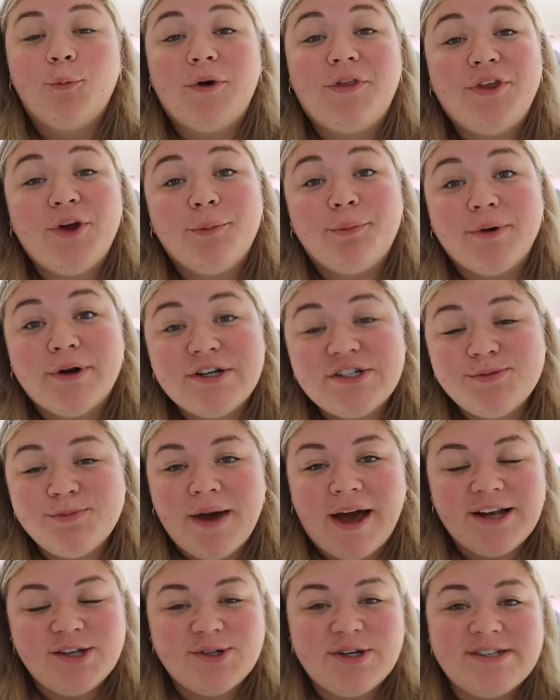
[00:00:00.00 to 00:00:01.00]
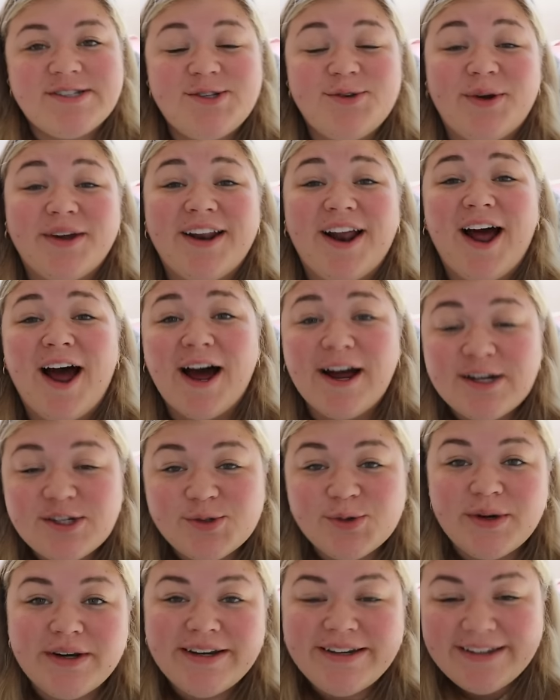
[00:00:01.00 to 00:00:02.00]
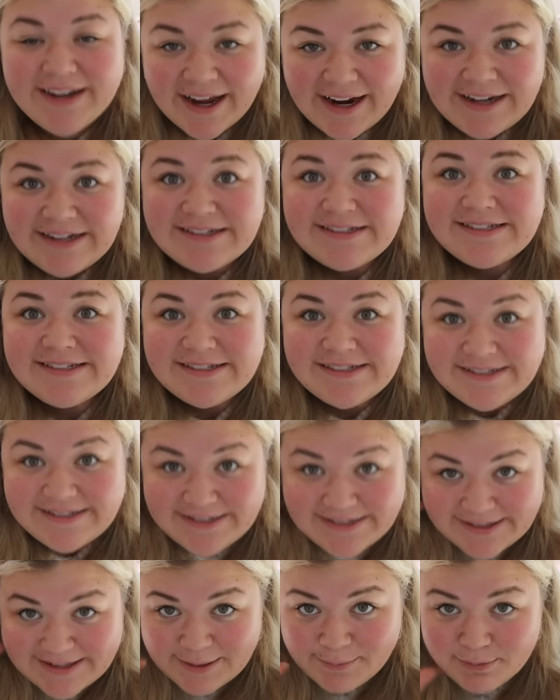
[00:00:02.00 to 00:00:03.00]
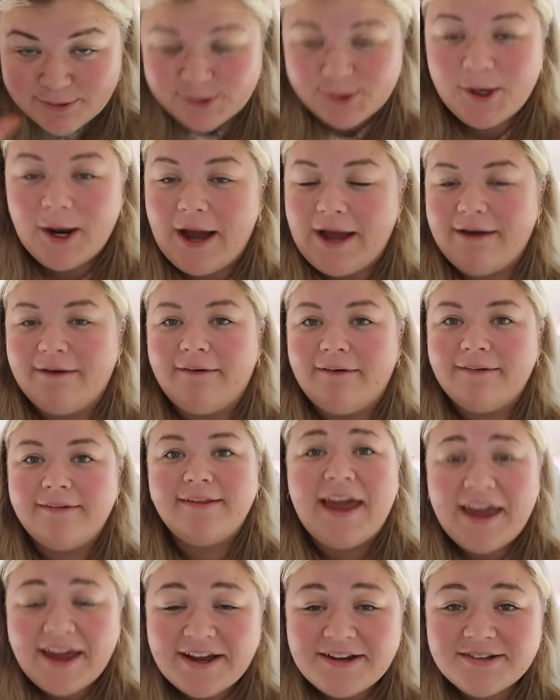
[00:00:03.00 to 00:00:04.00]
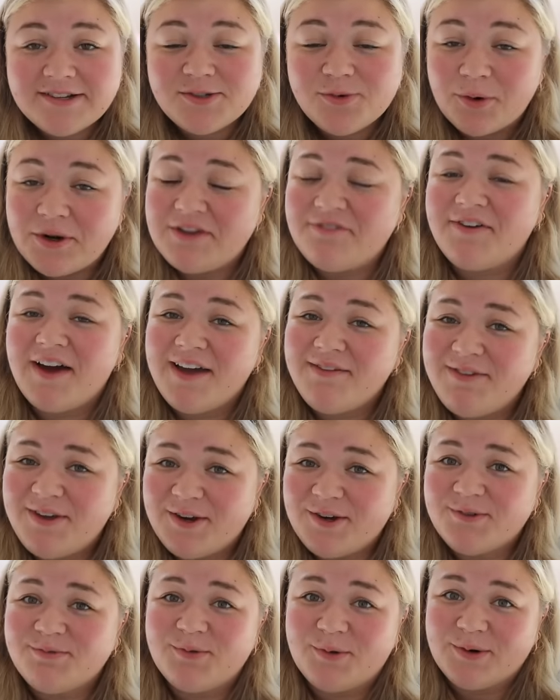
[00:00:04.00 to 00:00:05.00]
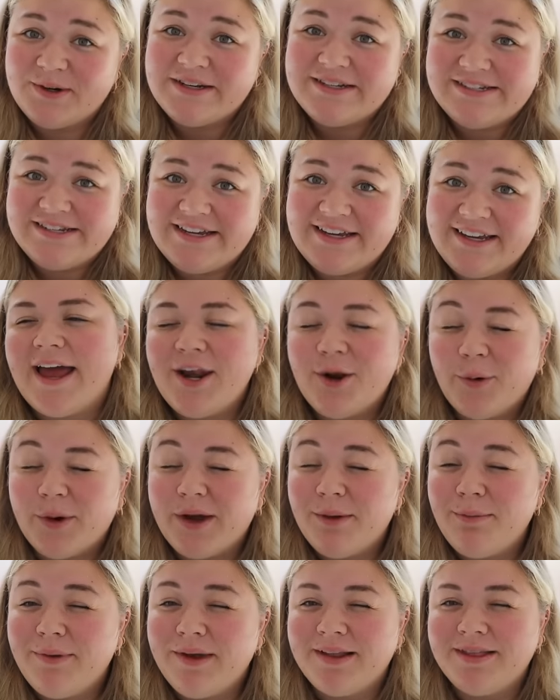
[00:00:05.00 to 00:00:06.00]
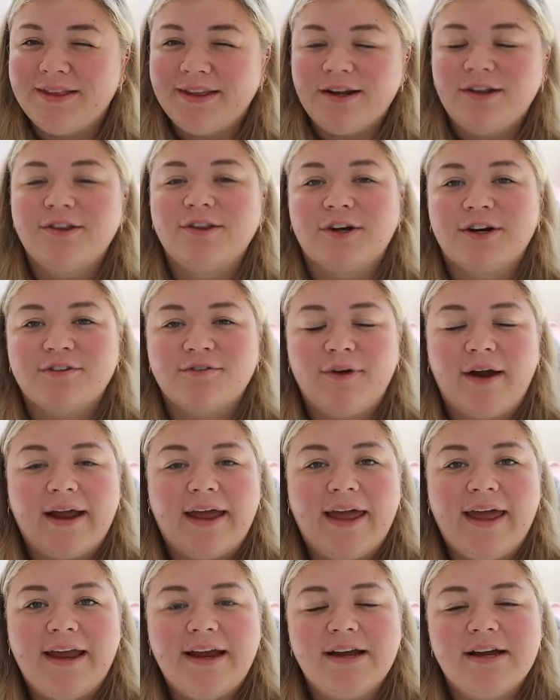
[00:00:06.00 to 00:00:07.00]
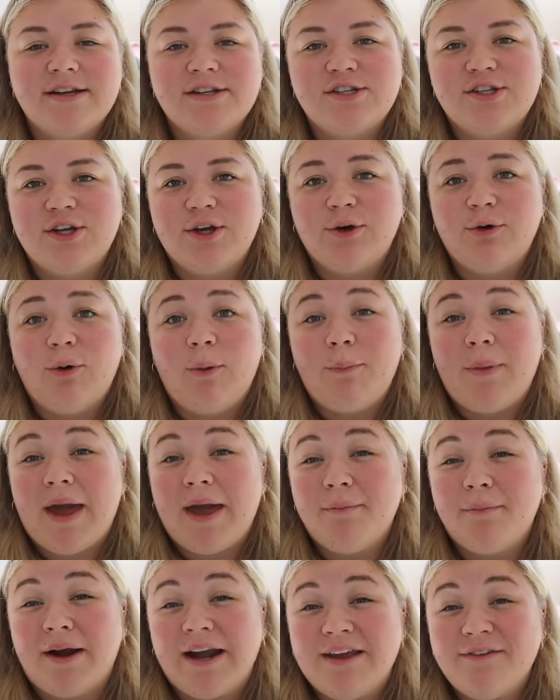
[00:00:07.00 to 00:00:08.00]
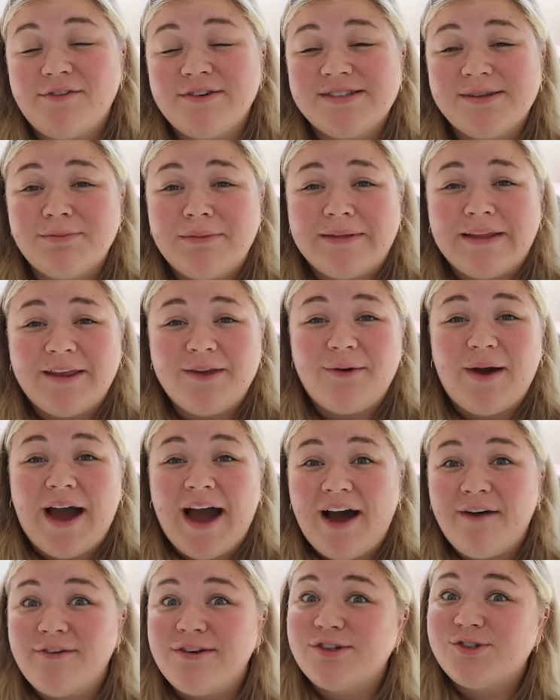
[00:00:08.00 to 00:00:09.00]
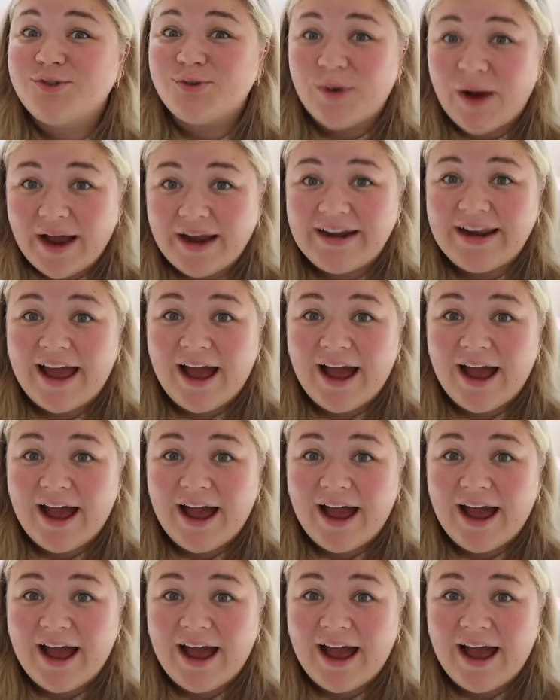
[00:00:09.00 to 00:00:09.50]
With your Birch mattress, you get a 100 nights sleep trial and a 25 year warranty. I know it can be a little nerve wracking to pay money for something that you haven't tried